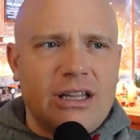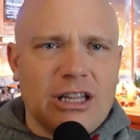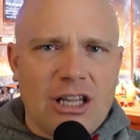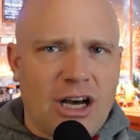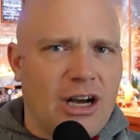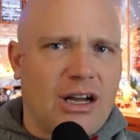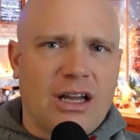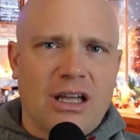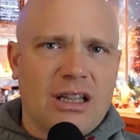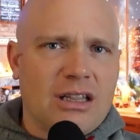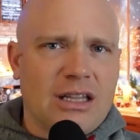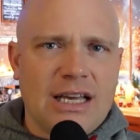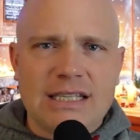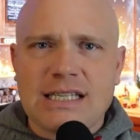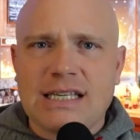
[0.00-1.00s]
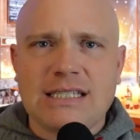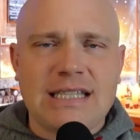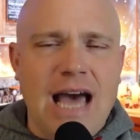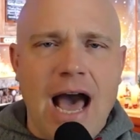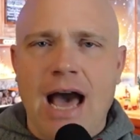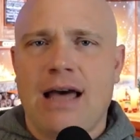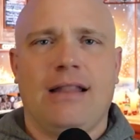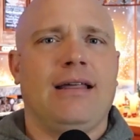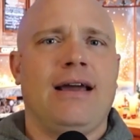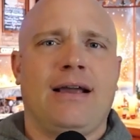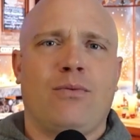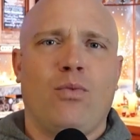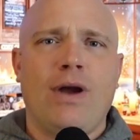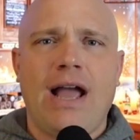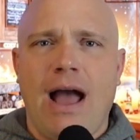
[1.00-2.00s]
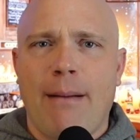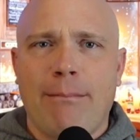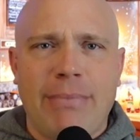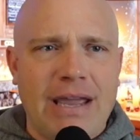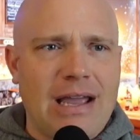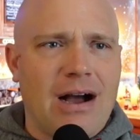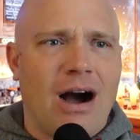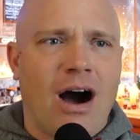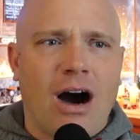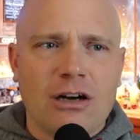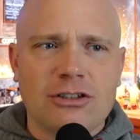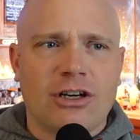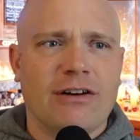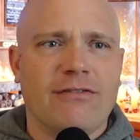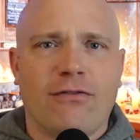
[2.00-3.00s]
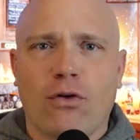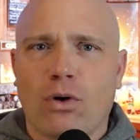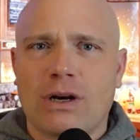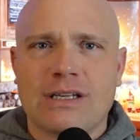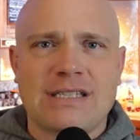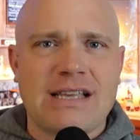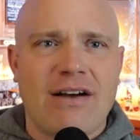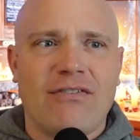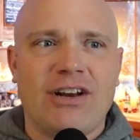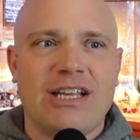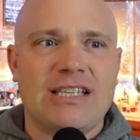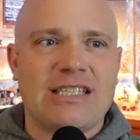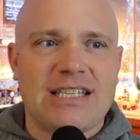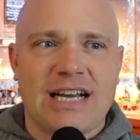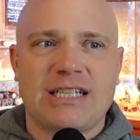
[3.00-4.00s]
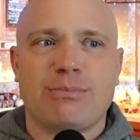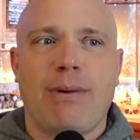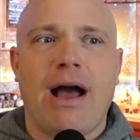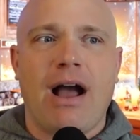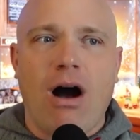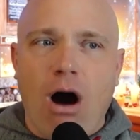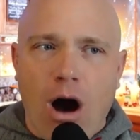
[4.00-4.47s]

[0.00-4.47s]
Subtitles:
look, this is not like we got beat 104-76 by